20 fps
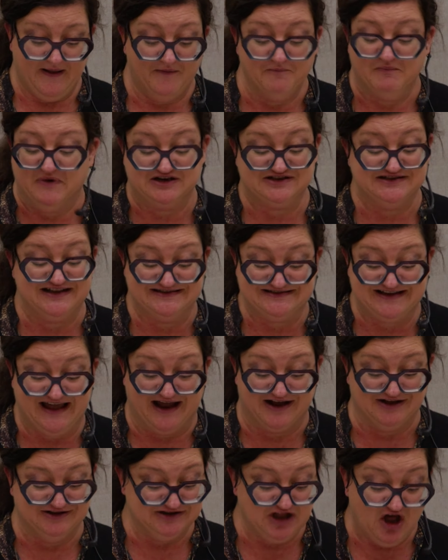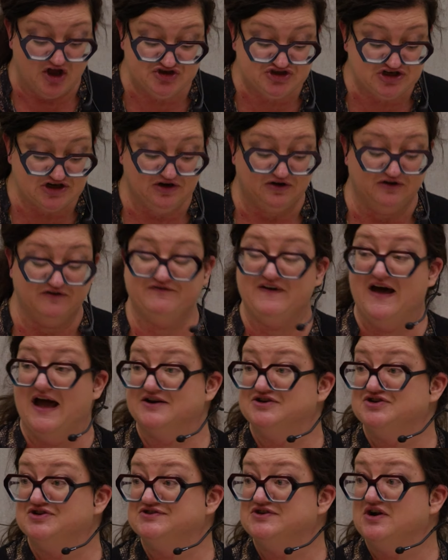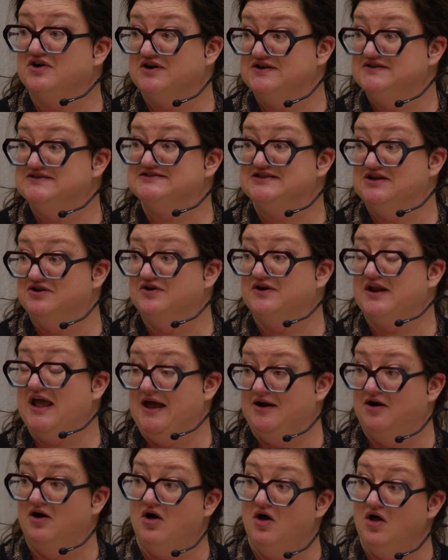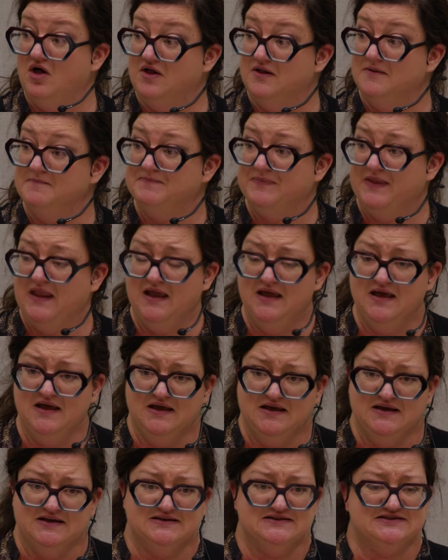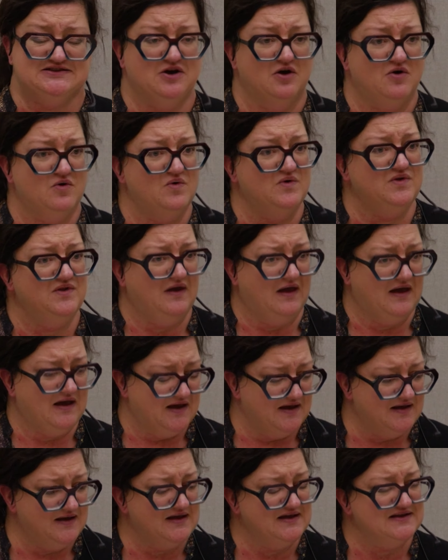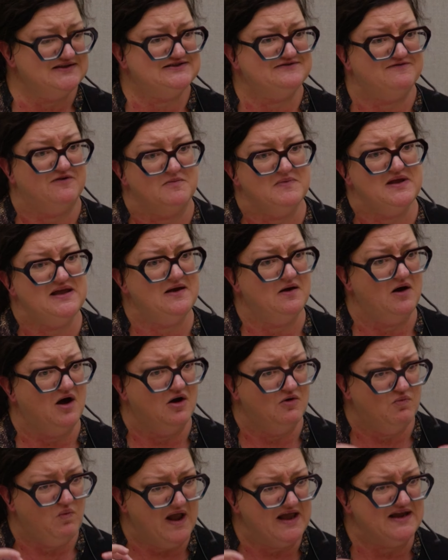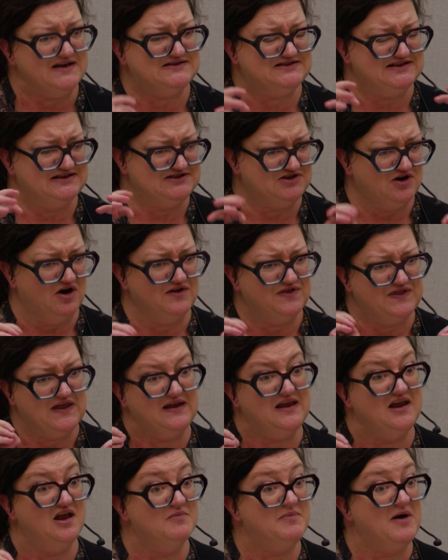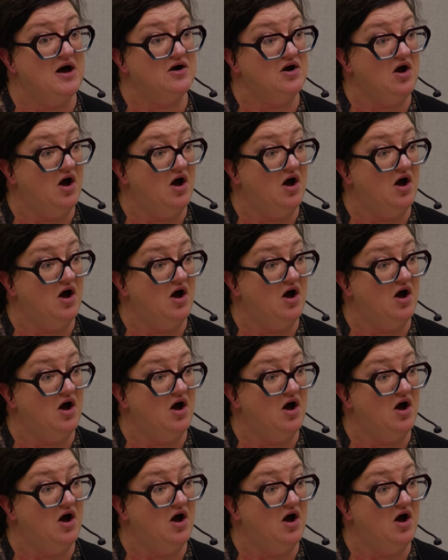much less ecological factors are considered at all. So it's for me a way to start thinking about